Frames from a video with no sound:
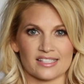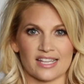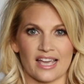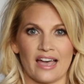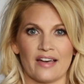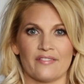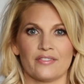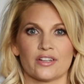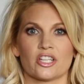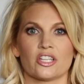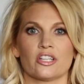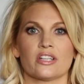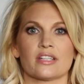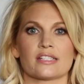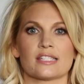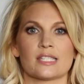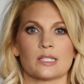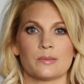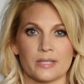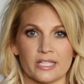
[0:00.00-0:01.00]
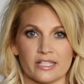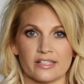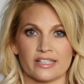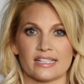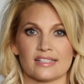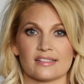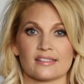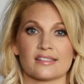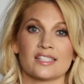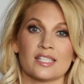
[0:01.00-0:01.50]
To have a good
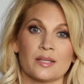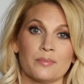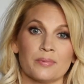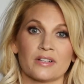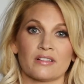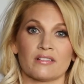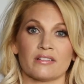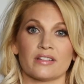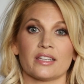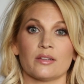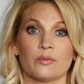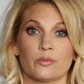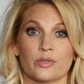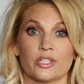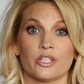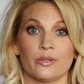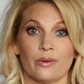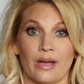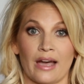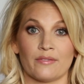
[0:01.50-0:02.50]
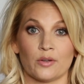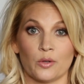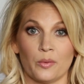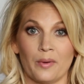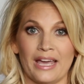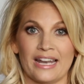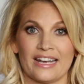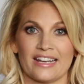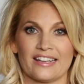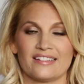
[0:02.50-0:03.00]
experience typically when you have a
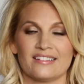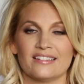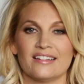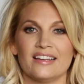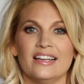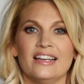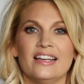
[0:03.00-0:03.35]
wedding.